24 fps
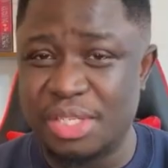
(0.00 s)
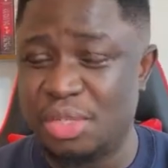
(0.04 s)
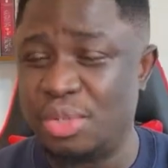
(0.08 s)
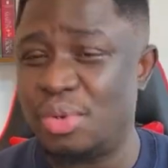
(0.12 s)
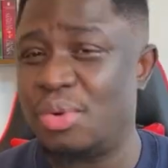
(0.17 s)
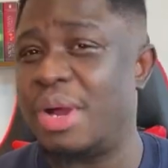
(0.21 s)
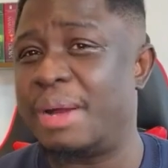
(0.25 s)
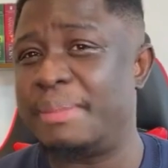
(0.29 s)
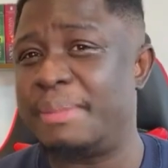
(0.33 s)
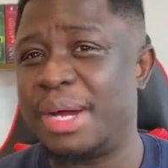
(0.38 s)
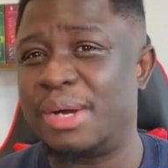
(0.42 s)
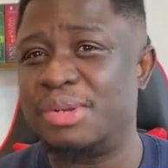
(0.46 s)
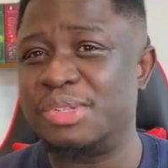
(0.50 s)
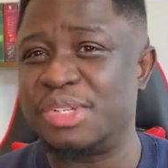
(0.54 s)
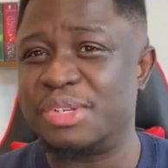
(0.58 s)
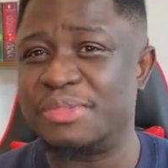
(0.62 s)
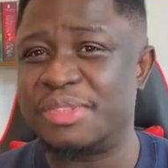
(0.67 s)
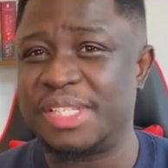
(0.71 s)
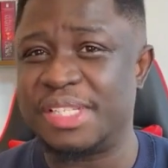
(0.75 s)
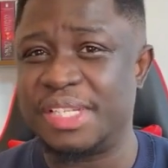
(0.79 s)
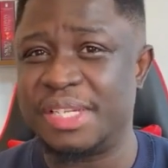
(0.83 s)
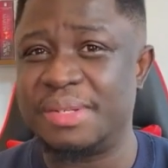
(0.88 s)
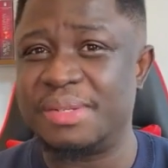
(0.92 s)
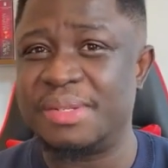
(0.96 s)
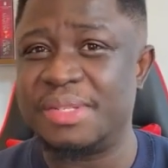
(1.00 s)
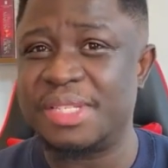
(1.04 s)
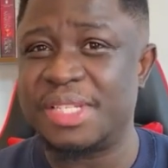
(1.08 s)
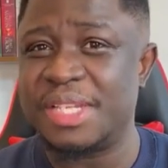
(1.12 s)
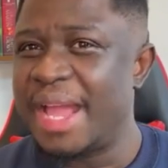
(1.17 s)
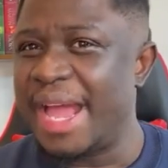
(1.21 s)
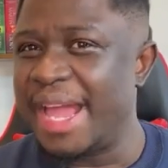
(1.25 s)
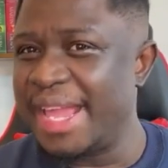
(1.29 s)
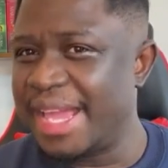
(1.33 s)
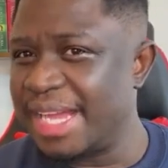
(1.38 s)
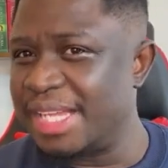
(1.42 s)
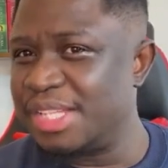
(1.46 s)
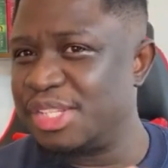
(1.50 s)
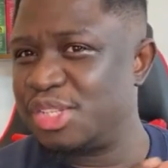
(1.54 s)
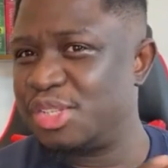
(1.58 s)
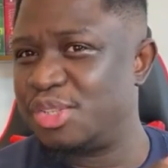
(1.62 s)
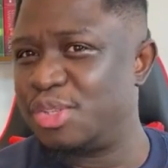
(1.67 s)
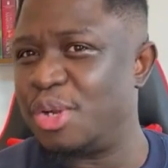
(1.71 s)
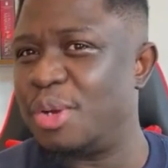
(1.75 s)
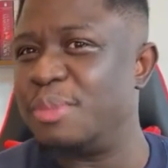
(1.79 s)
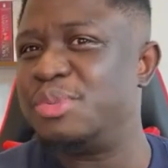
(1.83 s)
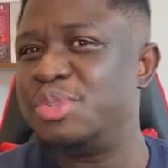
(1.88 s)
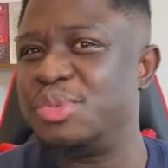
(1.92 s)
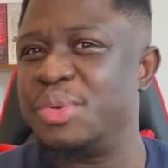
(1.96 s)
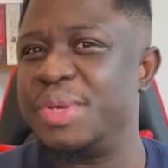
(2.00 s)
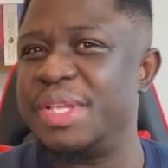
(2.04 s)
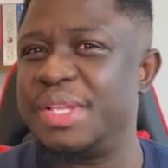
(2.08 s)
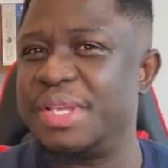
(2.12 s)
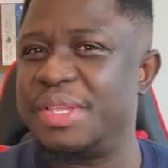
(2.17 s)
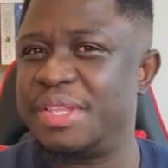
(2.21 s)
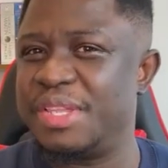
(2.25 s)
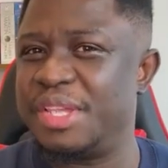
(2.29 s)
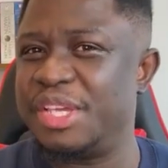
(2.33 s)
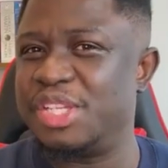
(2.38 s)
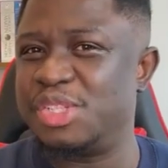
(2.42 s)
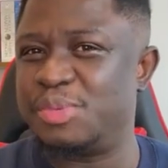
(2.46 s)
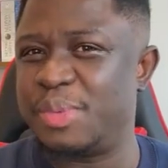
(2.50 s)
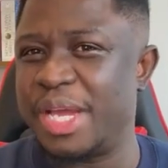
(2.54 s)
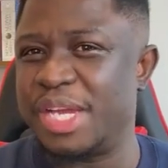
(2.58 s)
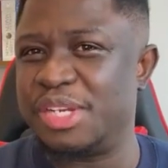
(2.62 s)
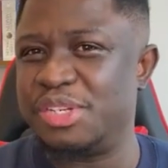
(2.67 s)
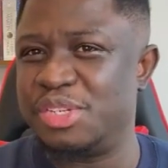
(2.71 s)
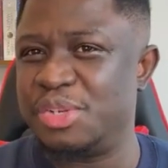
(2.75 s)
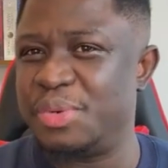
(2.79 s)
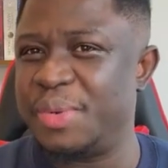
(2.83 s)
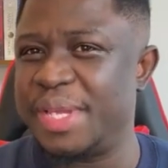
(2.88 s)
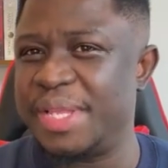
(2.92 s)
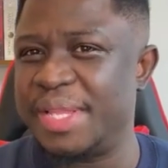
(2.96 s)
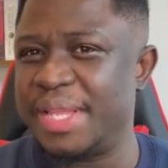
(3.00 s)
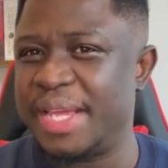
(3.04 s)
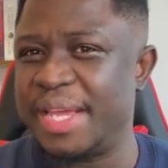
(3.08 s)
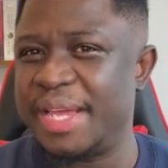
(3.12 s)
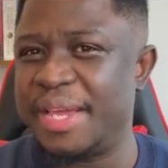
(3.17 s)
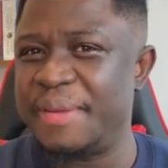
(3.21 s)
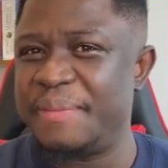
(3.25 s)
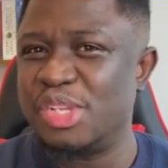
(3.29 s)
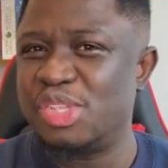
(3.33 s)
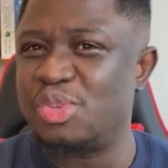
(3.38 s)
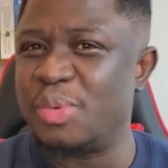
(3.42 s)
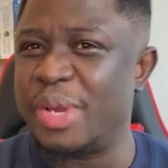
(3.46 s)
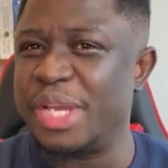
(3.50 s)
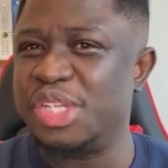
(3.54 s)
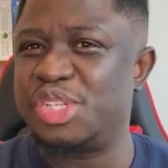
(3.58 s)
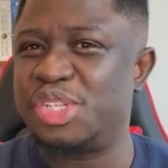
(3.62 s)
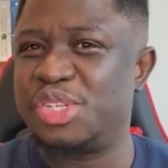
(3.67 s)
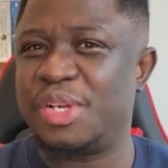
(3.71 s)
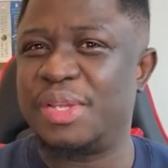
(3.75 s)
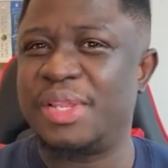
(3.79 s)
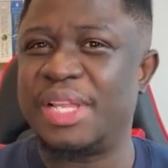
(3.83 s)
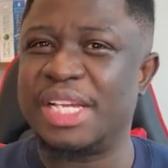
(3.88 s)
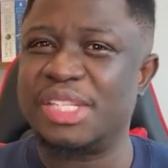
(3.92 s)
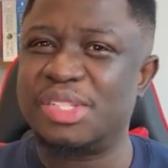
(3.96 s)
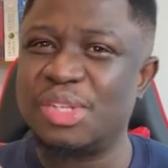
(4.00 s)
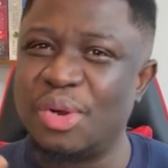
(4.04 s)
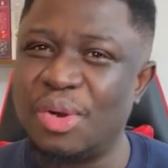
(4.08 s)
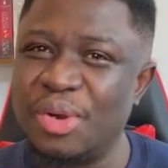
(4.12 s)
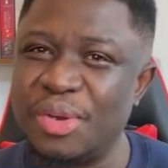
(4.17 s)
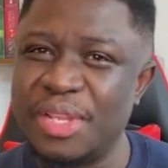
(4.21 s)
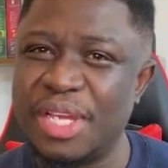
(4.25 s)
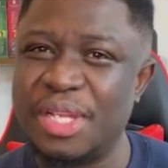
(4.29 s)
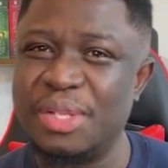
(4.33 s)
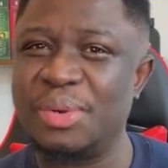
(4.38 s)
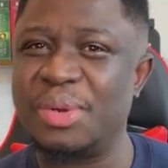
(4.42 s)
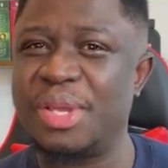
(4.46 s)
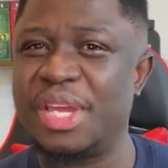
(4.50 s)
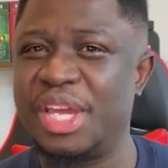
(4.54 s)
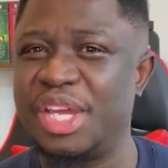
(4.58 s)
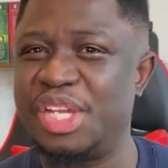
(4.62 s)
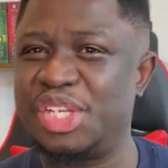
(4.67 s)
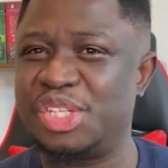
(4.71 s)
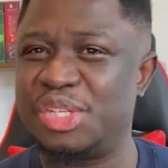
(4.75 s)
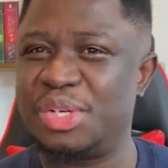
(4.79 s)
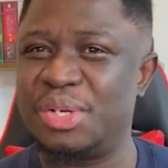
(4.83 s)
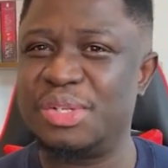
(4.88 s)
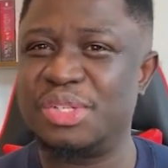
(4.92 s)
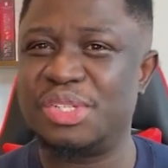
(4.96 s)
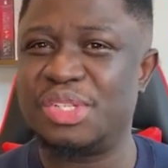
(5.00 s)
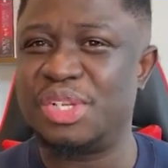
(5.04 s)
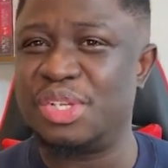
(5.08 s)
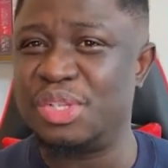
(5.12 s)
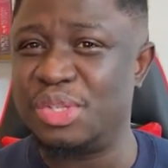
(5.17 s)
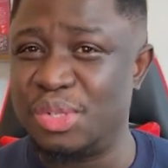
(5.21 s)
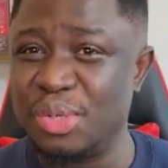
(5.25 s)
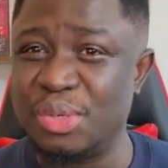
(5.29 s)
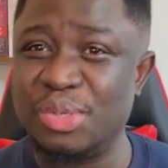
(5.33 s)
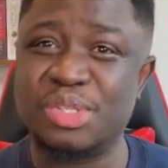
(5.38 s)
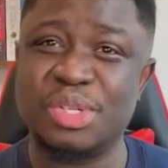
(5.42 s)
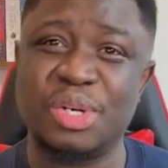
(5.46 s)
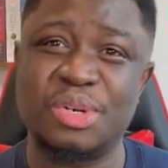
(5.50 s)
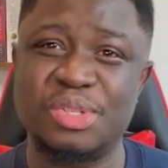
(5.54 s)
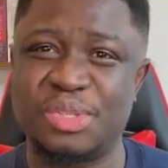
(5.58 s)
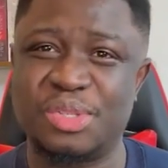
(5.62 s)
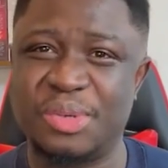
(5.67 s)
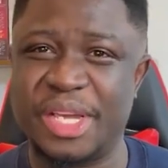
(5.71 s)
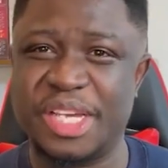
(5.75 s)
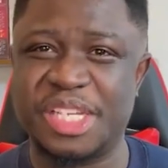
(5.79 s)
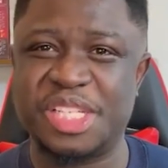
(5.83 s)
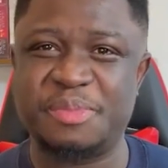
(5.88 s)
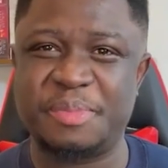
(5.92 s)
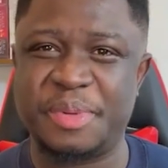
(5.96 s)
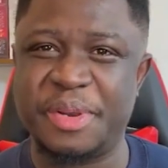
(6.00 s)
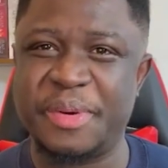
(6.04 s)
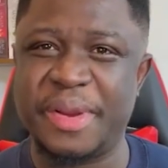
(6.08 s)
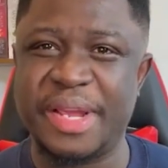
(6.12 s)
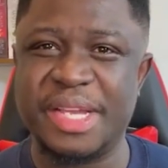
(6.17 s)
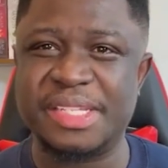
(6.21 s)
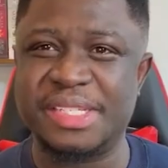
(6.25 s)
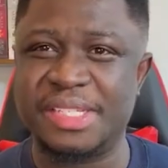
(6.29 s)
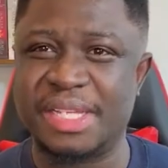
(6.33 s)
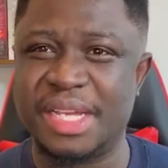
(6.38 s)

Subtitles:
low amounts of sales, I can stop doing the things we are doing there to ensure that other locations don't also experience